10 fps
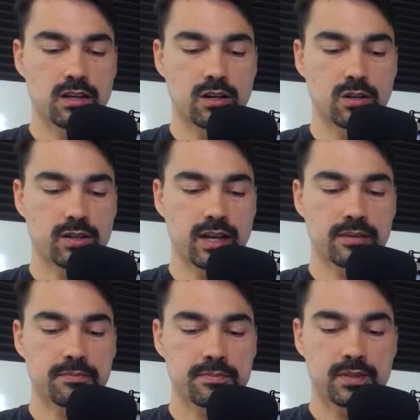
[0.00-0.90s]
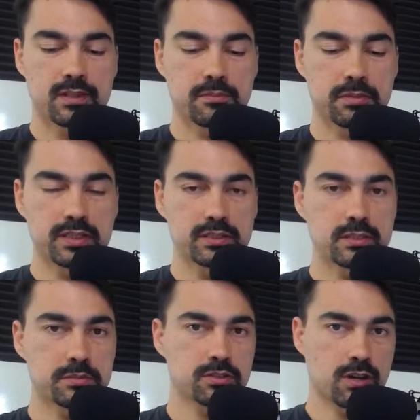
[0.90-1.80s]
Okay, please
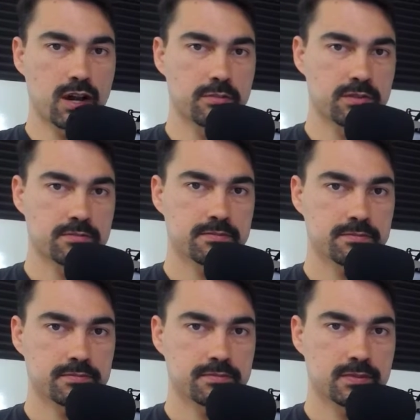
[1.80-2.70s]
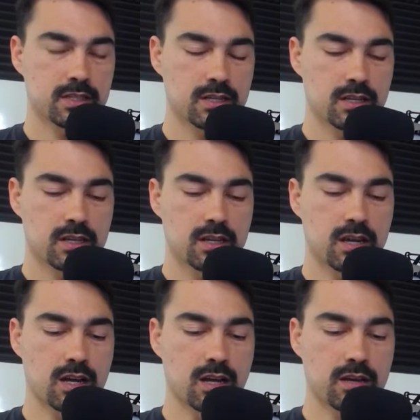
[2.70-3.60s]
subscribe
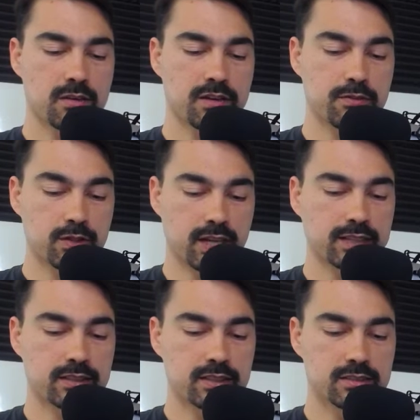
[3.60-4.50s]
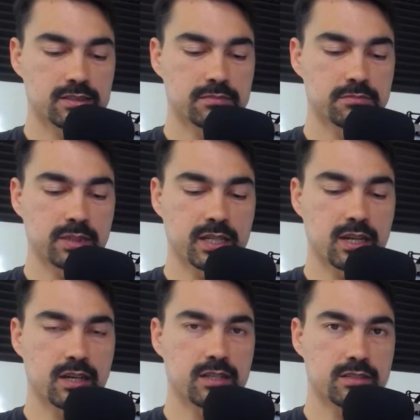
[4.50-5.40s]
uh, if you like this,
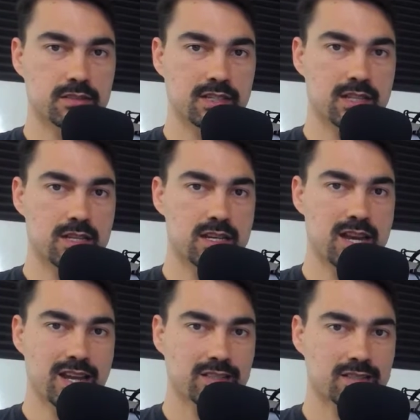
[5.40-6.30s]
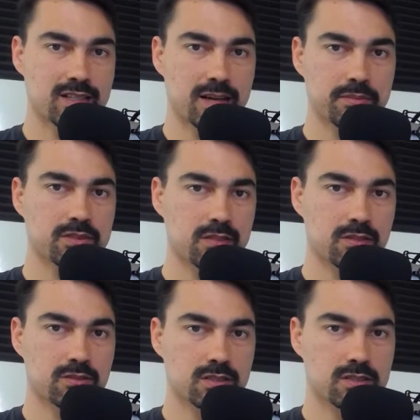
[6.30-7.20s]
because in the next
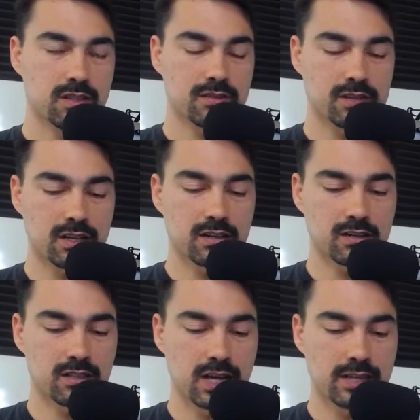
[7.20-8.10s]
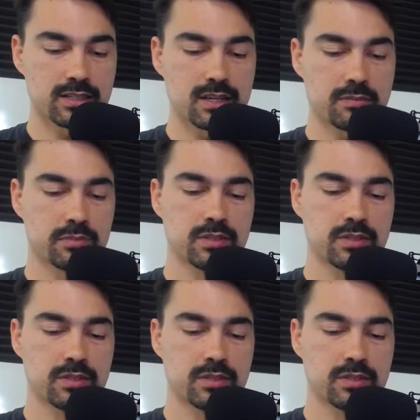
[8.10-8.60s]
episode, I've got it all lined up.